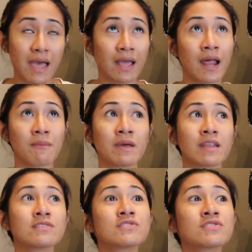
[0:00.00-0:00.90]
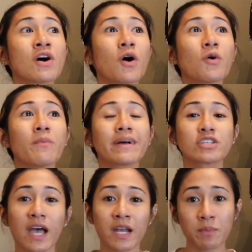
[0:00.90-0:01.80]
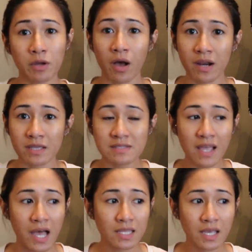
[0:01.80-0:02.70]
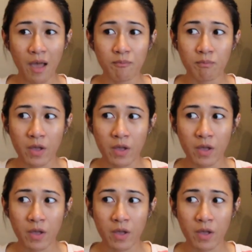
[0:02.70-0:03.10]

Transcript: and I've been in so much antibiotics that I